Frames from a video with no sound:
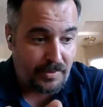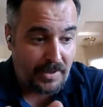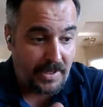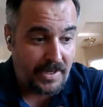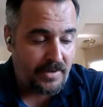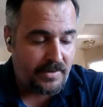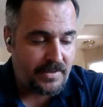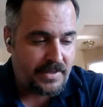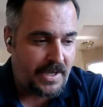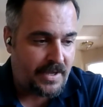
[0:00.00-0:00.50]

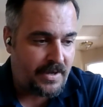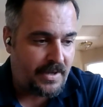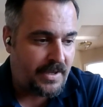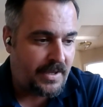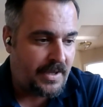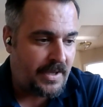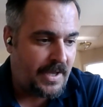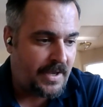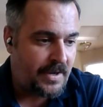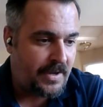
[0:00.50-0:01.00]
players how
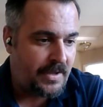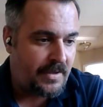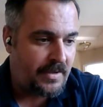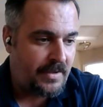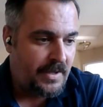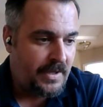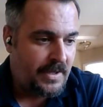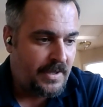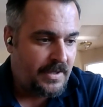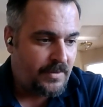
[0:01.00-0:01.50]
to
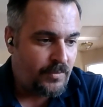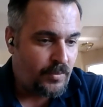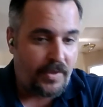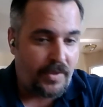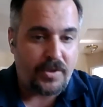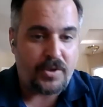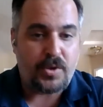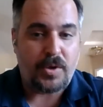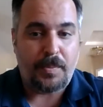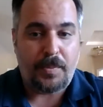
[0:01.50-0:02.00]

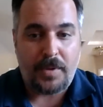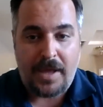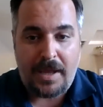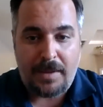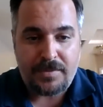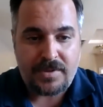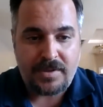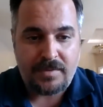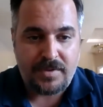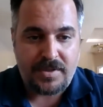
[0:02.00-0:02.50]
run the triple
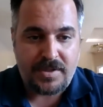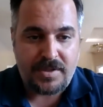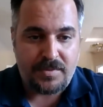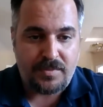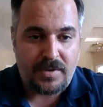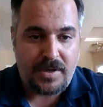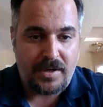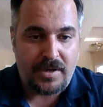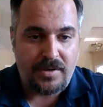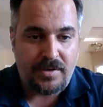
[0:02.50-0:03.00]
option, which is
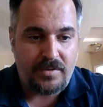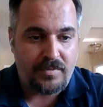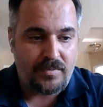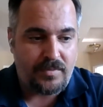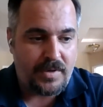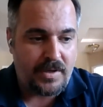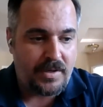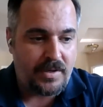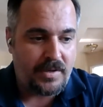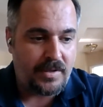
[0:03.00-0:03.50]
what I knew,
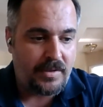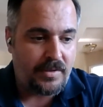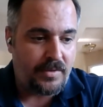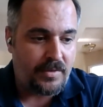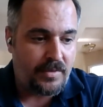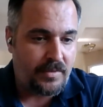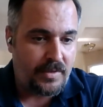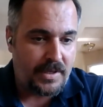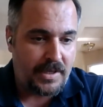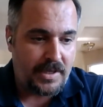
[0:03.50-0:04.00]
running a
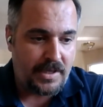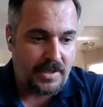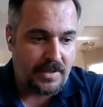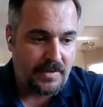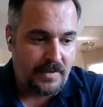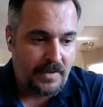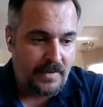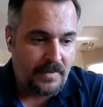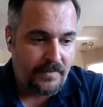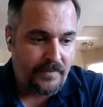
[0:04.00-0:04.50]
little
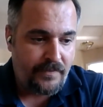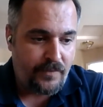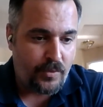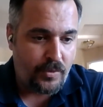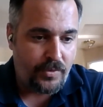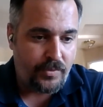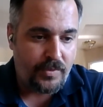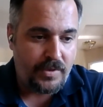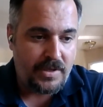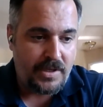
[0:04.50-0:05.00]

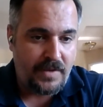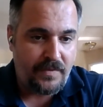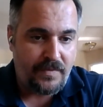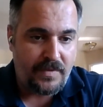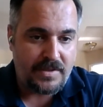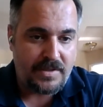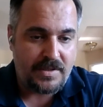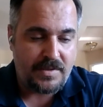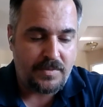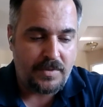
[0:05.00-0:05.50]
4-3
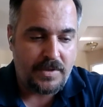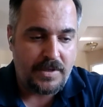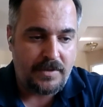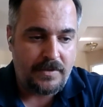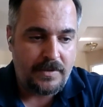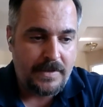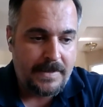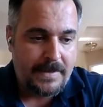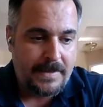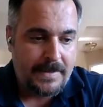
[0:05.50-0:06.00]
defense as
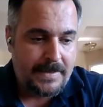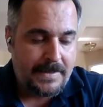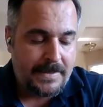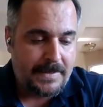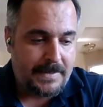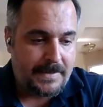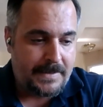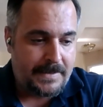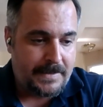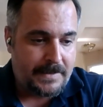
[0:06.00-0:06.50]
well.
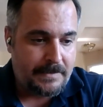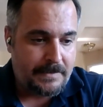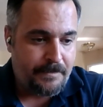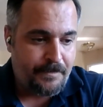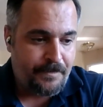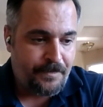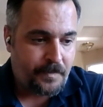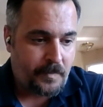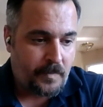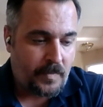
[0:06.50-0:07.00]

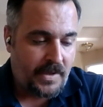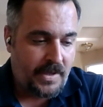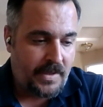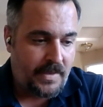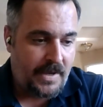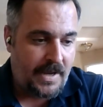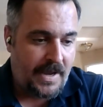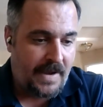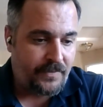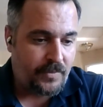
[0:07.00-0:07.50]
And
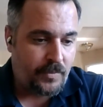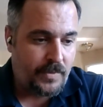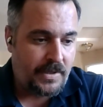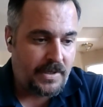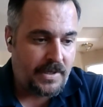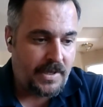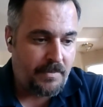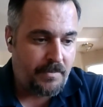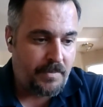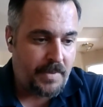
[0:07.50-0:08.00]
then after we
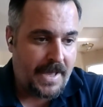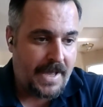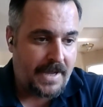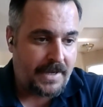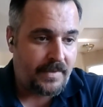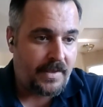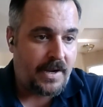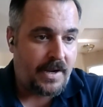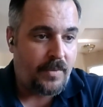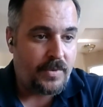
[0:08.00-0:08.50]
came
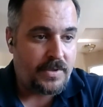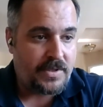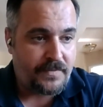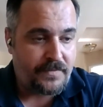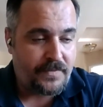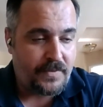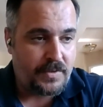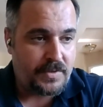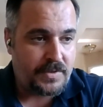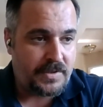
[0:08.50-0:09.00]
back, and then I went to
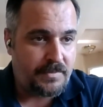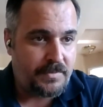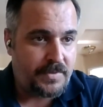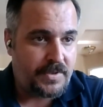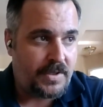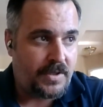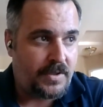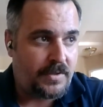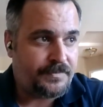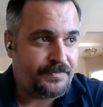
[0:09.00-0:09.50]
Folsom.
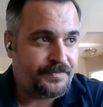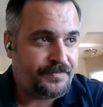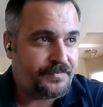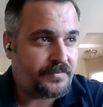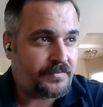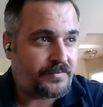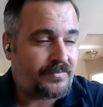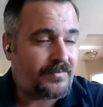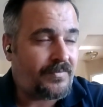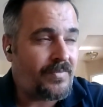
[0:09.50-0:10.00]
So
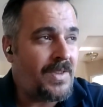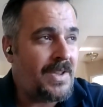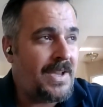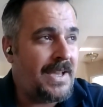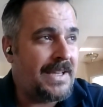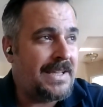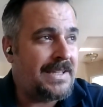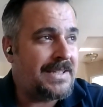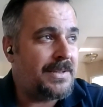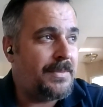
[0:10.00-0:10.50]

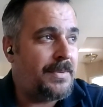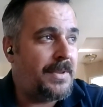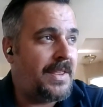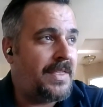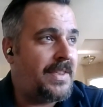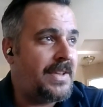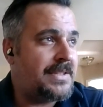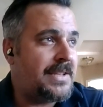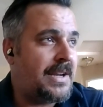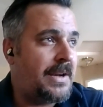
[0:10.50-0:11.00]
I guess some of the
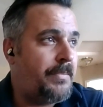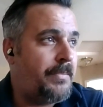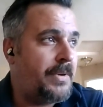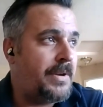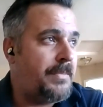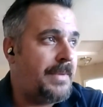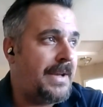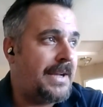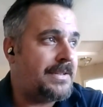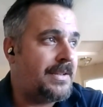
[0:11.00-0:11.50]
things that I'm
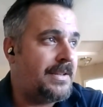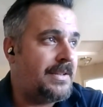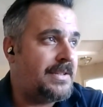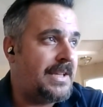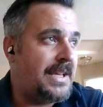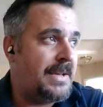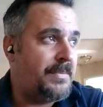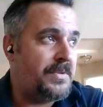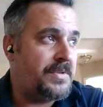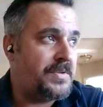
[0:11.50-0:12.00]
bringing back to the
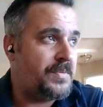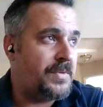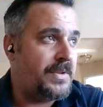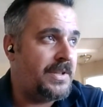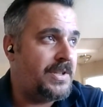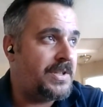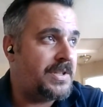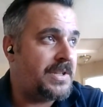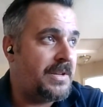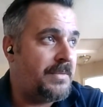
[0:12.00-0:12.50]
table is
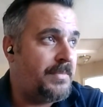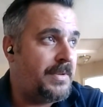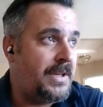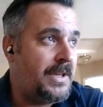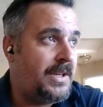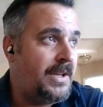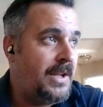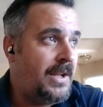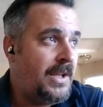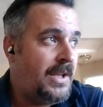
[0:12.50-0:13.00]
really just going to
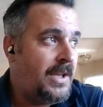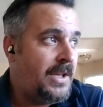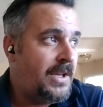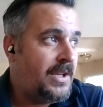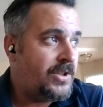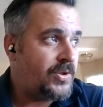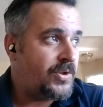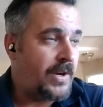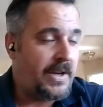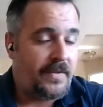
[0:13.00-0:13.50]
be
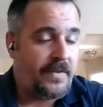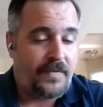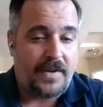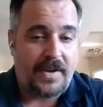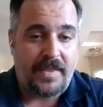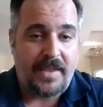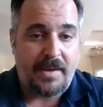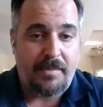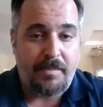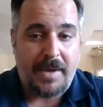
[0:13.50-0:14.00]
trying to
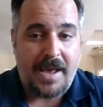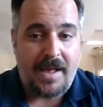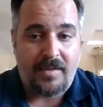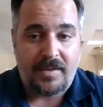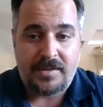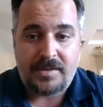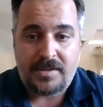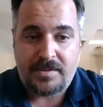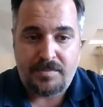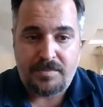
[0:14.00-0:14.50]
find that
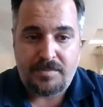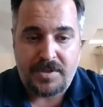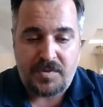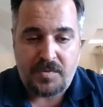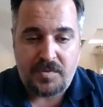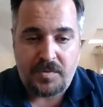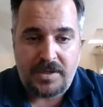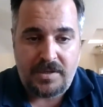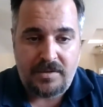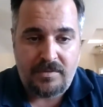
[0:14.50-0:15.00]
balance
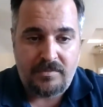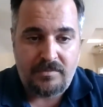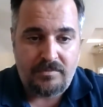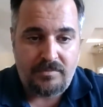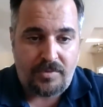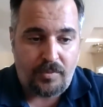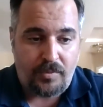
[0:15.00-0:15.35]
between